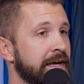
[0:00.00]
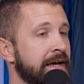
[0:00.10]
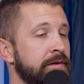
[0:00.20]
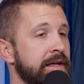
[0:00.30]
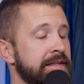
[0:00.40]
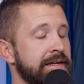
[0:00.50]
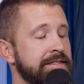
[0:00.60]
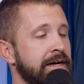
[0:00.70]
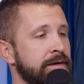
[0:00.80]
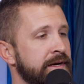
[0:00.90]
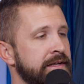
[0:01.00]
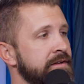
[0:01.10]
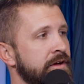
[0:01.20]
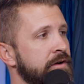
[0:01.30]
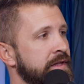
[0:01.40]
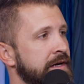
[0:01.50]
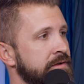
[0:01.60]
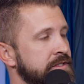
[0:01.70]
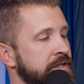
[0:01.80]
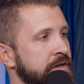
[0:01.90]
And at that time, I didn't know that I
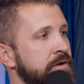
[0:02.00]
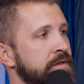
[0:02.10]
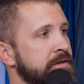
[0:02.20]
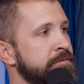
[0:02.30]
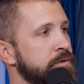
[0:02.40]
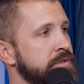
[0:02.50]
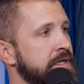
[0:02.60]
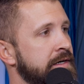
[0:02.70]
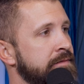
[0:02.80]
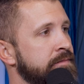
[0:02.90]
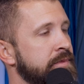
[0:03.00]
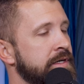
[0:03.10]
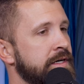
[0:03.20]
was going to go there full time.